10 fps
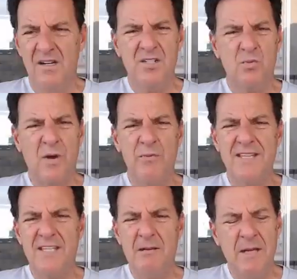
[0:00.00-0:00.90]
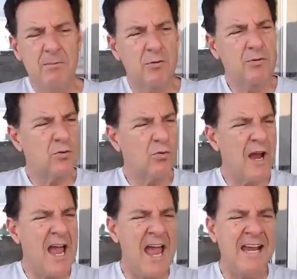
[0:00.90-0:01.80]
This is why we see people
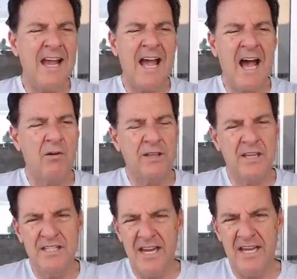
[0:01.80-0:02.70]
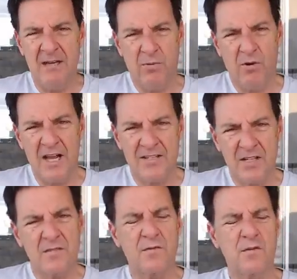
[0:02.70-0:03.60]
drag out the dating
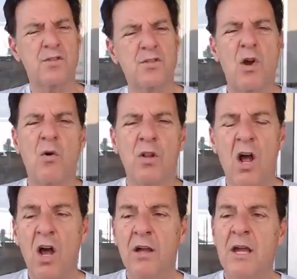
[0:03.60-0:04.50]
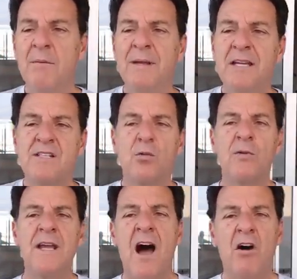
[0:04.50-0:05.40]
process for so long, because the
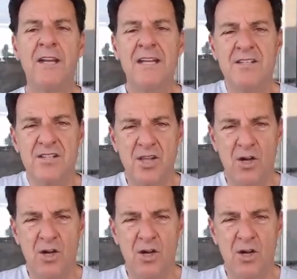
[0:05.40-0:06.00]
reality is